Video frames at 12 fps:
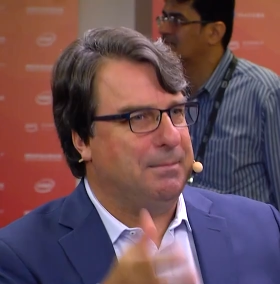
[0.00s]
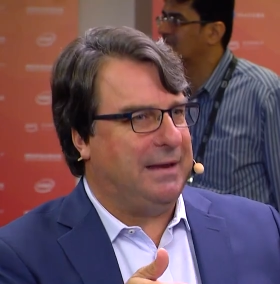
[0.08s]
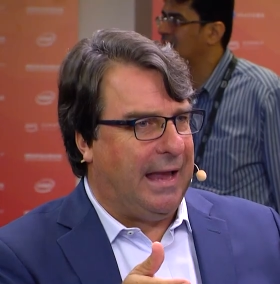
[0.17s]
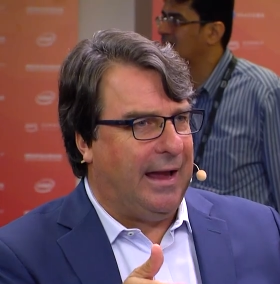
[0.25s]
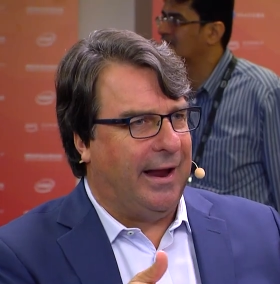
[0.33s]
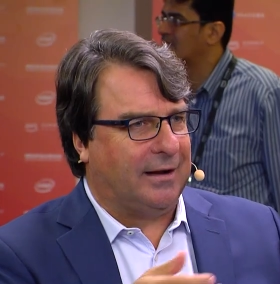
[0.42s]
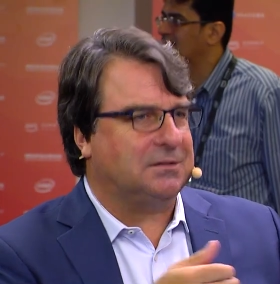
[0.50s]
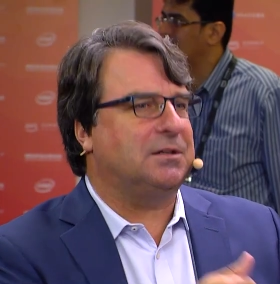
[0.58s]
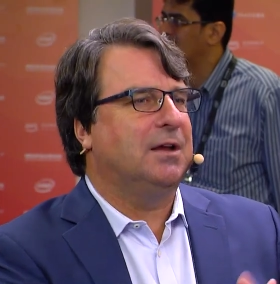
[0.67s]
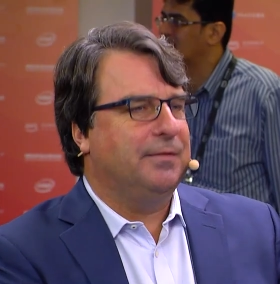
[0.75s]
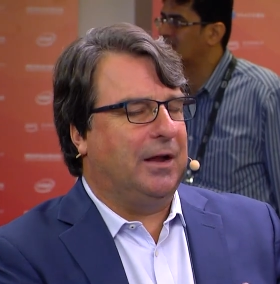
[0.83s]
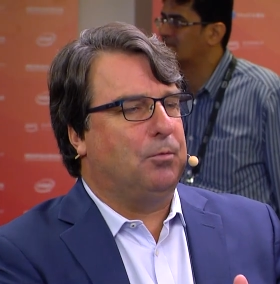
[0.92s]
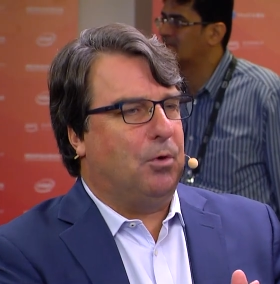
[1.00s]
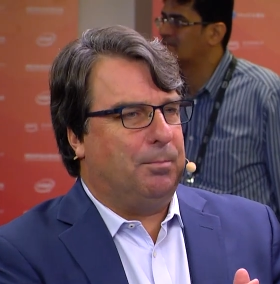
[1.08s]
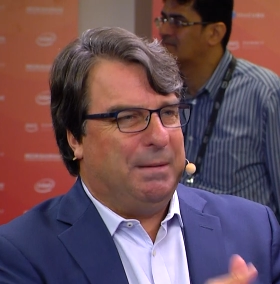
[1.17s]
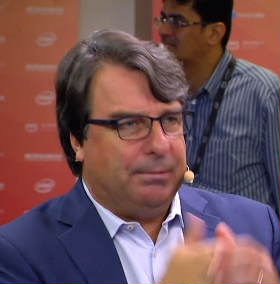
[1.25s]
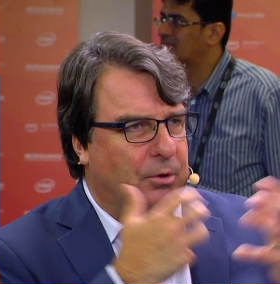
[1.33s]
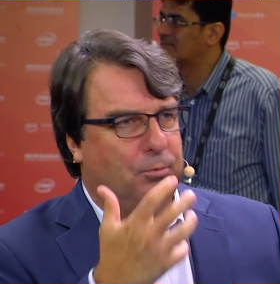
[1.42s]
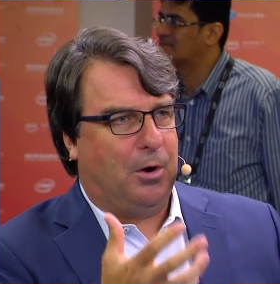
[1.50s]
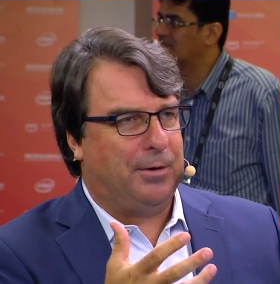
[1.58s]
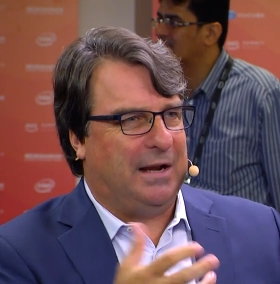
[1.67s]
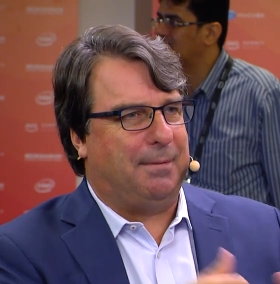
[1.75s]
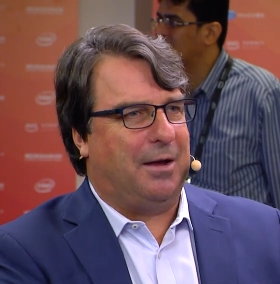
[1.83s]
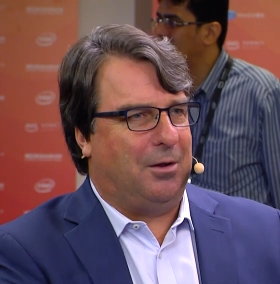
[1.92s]
Speaker 1: be hacked. There were people are worried
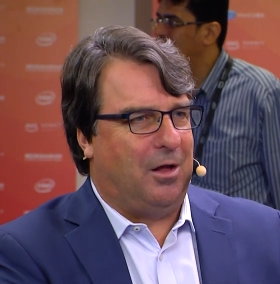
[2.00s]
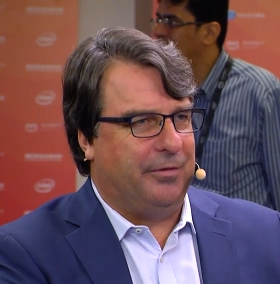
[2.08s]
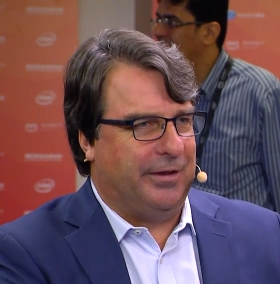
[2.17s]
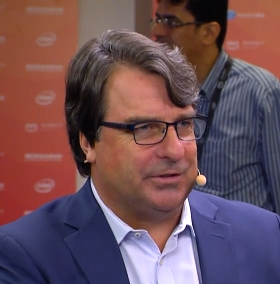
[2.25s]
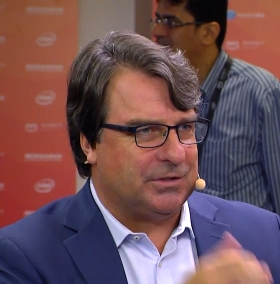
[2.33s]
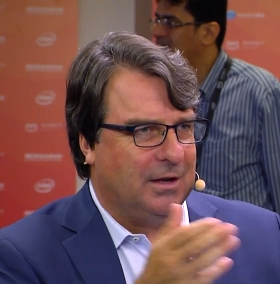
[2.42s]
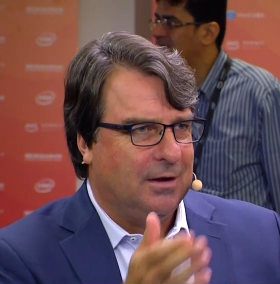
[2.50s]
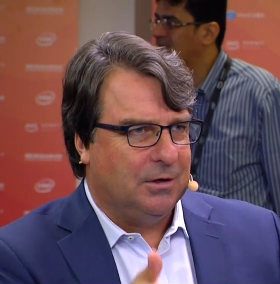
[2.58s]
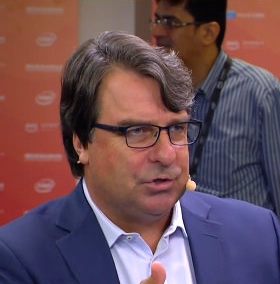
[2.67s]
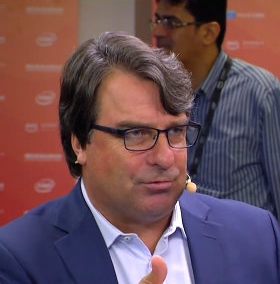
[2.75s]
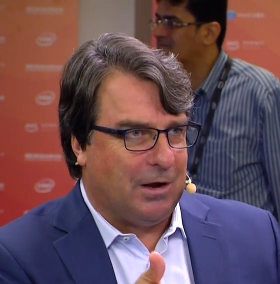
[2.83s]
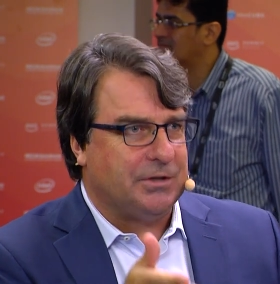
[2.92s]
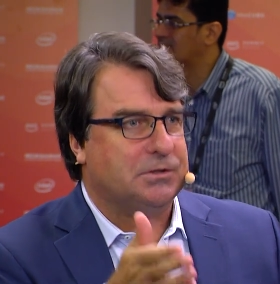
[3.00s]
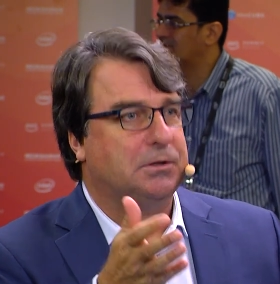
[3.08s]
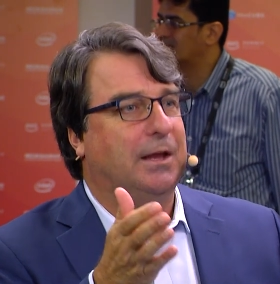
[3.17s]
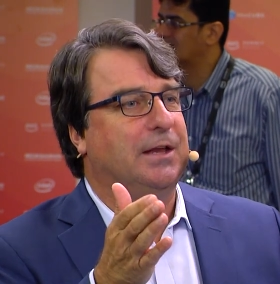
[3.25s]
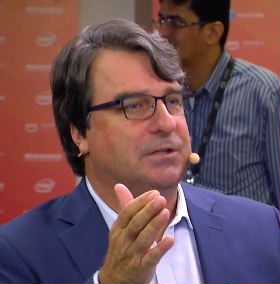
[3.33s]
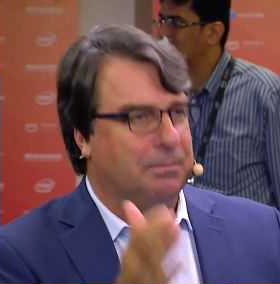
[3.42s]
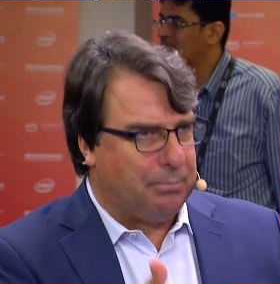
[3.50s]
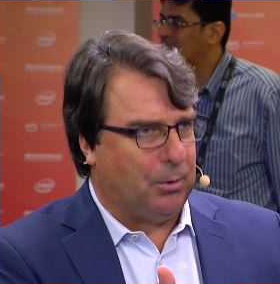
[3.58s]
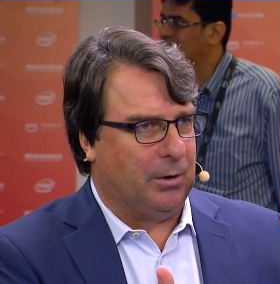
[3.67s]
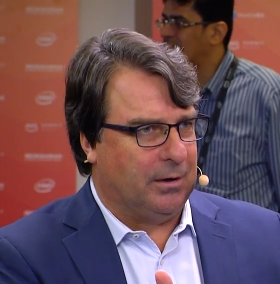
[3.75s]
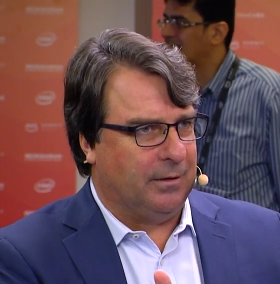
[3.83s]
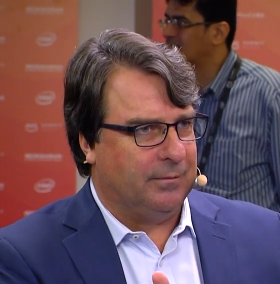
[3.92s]
about all this. Trust is
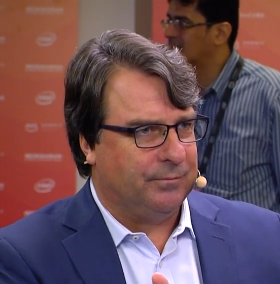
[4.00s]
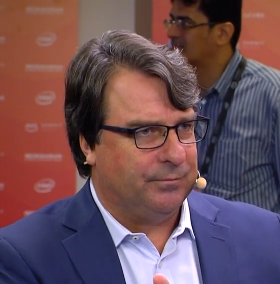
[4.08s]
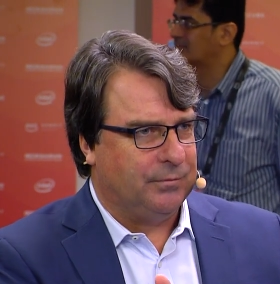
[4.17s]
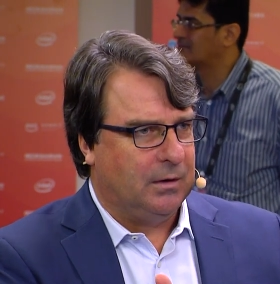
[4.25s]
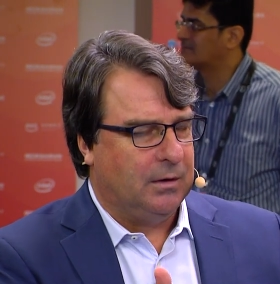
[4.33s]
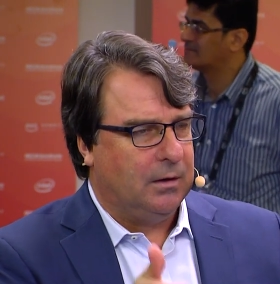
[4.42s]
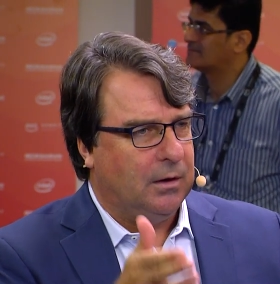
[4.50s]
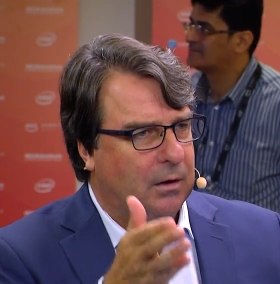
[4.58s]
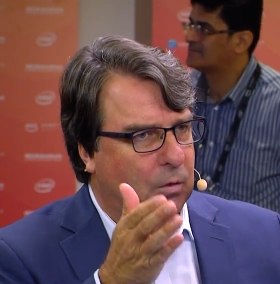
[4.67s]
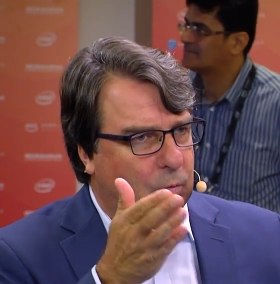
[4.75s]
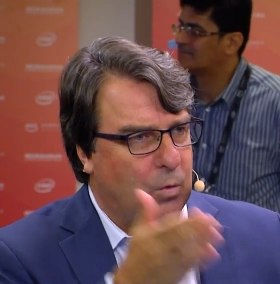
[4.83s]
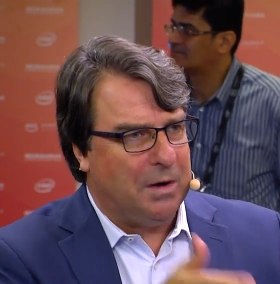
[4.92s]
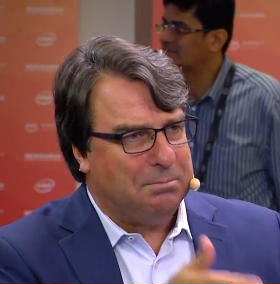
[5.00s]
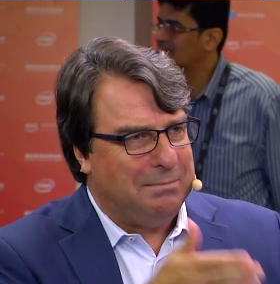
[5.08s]
important. Absolutely. What